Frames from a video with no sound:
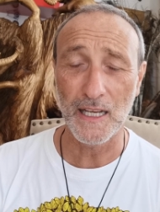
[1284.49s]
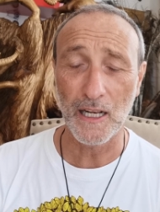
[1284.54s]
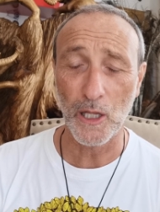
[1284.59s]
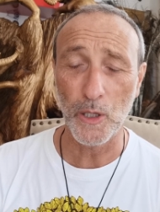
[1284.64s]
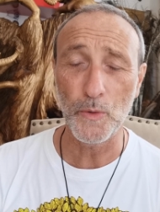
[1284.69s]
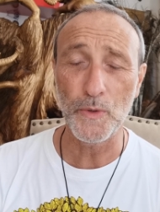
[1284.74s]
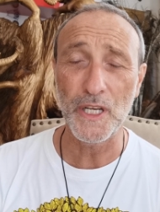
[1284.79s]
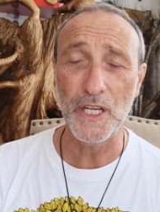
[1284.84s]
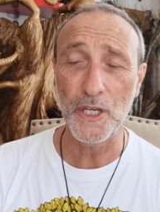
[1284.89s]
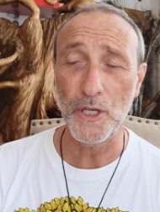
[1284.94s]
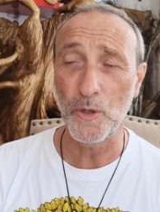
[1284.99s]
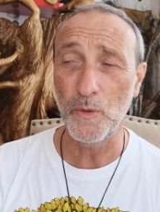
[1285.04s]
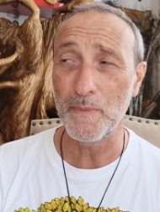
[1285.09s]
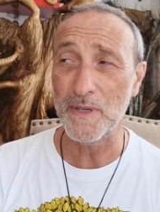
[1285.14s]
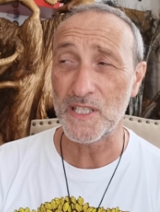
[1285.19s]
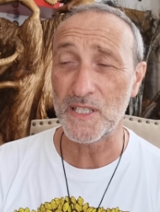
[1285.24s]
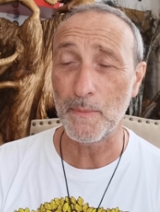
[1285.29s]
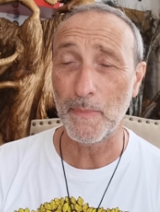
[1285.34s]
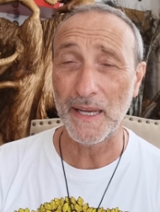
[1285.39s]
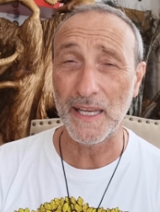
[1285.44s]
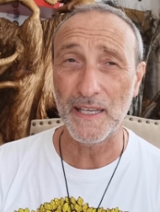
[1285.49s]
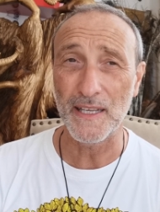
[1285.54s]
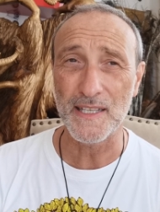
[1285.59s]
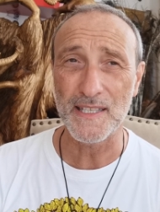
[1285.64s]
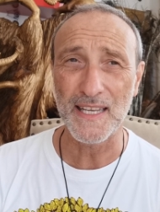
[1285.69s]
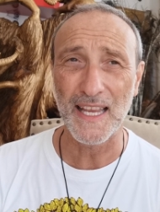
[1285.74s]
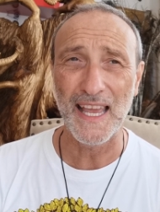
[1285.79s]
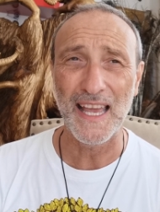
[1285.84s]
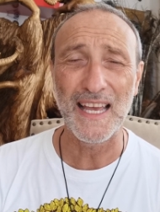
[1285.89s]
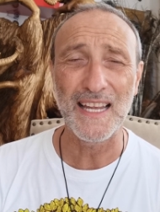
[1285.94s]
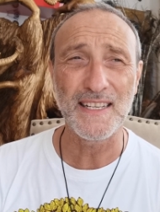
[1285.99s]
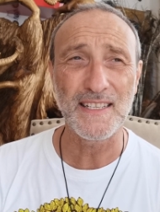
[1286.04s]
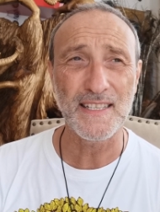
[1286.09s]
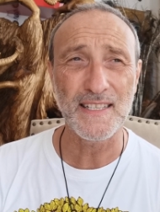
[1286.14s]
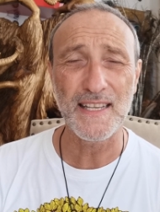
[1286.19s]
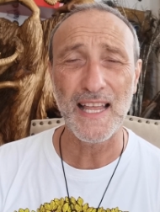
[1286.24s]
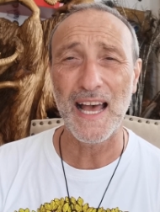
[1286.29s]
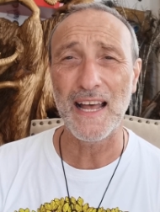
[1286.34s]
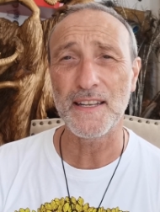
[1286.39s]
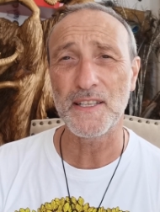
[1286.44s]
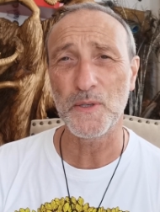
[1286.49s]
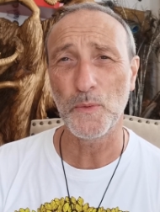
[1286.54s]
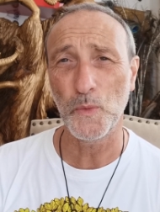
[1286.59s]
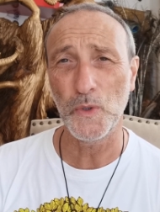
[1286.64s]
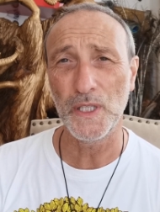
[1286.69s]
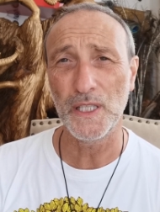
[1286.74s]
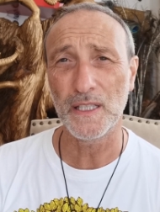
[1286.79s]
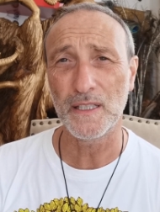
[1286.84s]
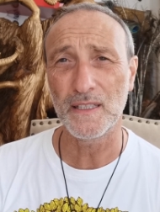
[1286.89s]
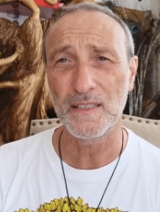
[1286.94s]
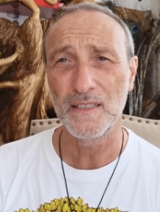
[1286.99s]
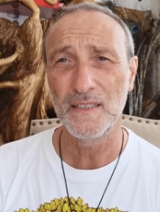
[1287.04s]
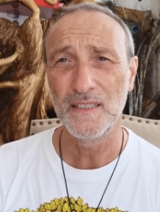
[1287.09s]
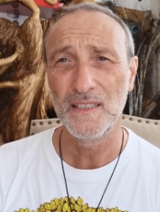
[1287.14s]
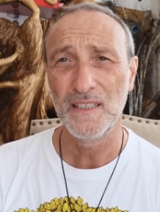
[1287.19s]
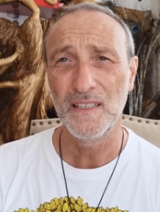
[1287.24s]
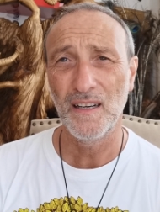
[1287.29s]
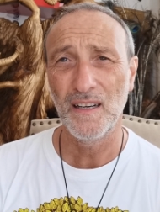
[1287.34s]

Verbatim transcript: including you, Mister Bajerski, and start to work